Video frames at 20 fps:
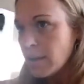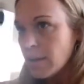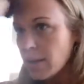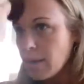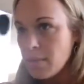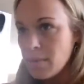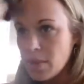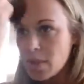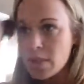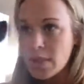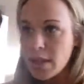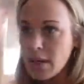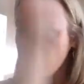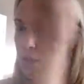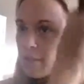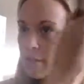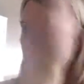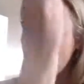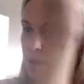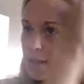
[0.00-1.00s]
And I'm just going to
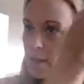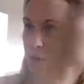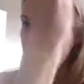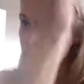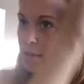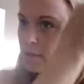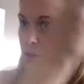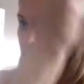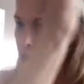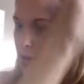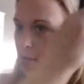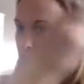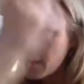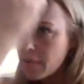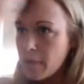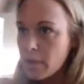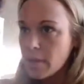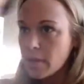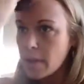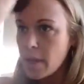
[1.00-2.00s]
give myself a little
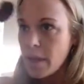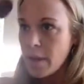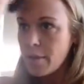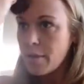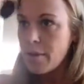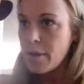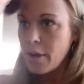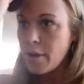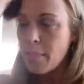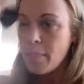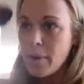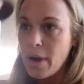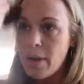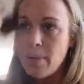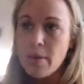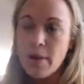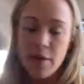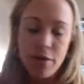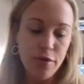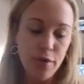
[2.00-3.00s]
bit of a glow up by my